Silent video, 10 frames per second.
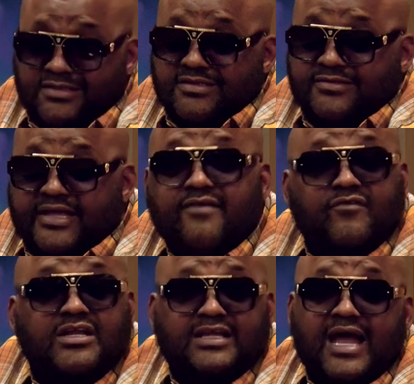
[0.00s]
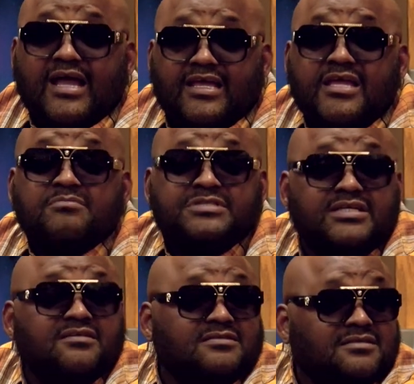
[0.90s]
They really got
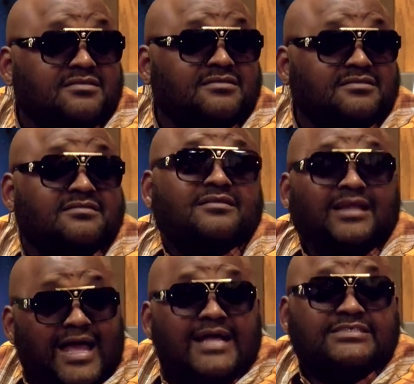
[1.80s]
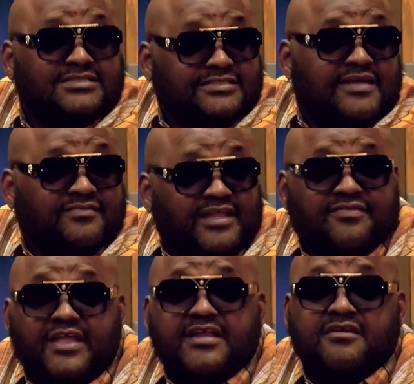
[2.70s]
EMT classes that
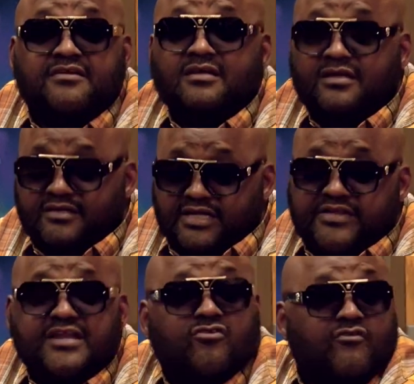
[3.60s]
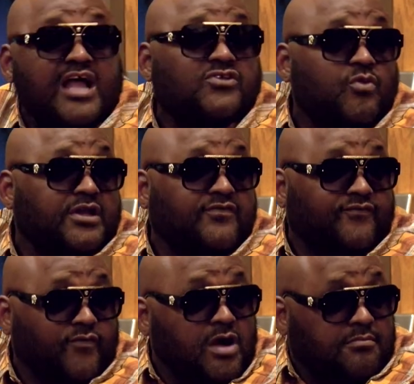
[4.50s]
they didn't graduate
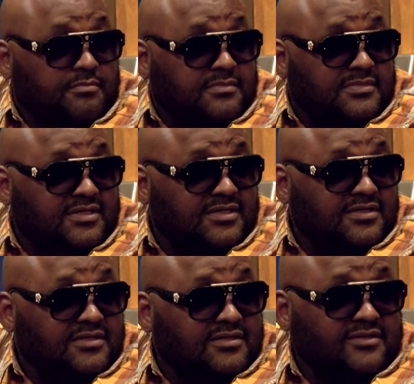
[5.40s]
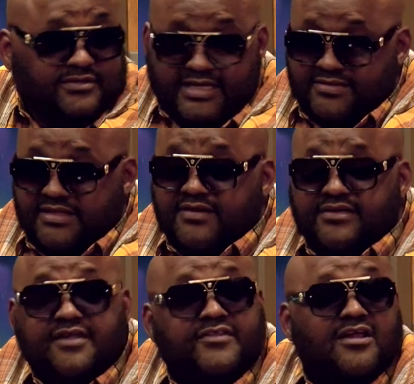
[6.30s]
from, that
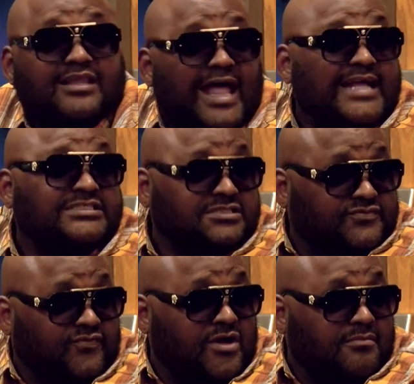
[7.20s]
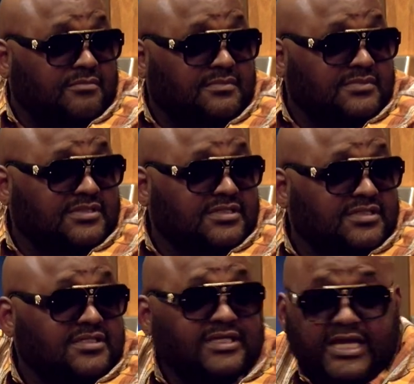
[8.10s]
they're licensed from,
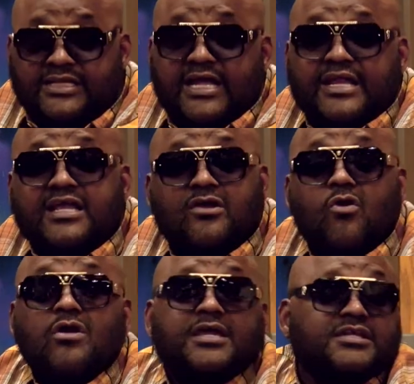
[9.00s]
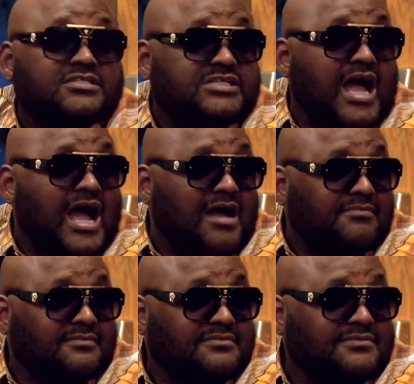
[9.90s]
and they can go and get a job.
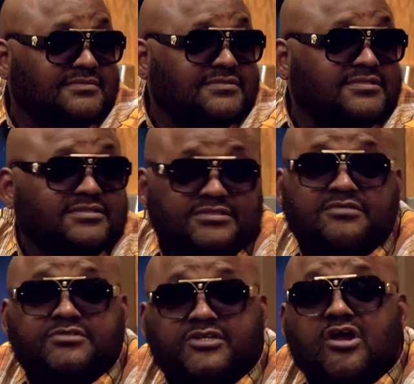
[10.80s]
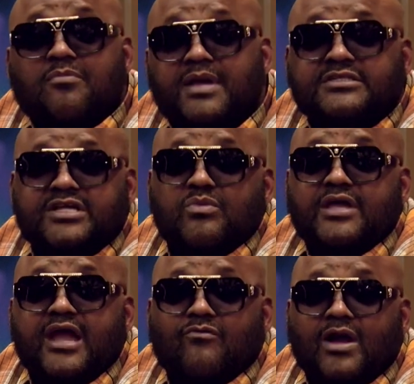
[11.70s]
The young men that we
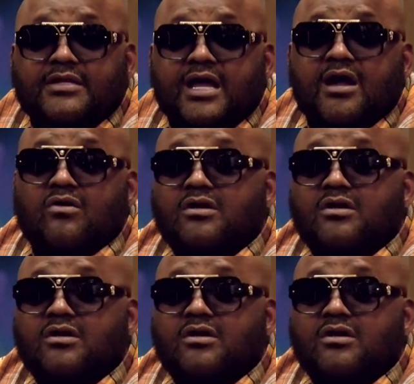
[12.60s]
have right now,